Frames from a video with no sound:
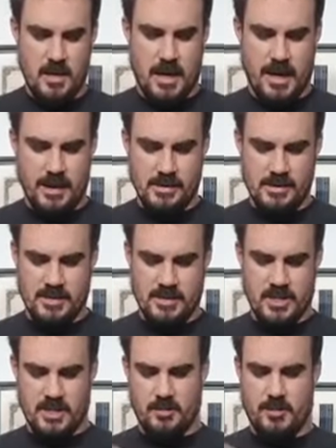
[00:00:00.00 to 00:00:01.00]
I highly
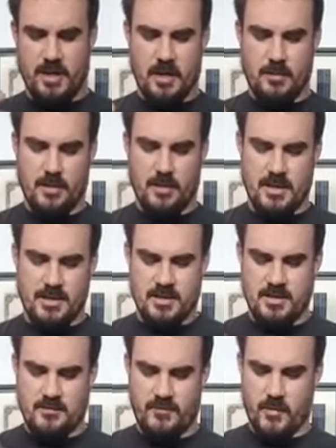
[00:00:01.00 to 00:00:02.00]
suggest you picking up one of
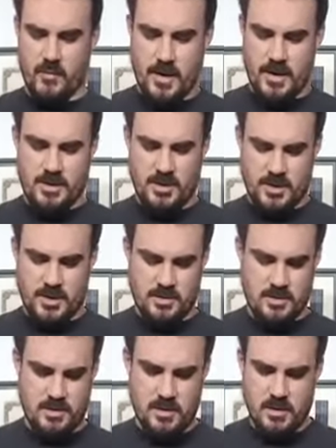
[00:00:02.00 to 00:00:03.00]
these for the range.
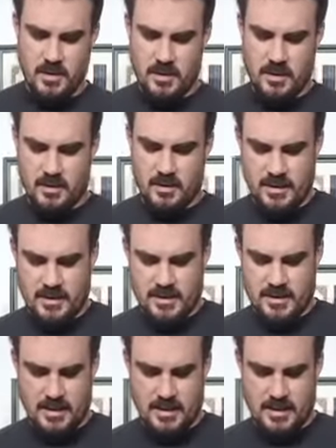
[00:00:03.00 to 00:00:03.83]
This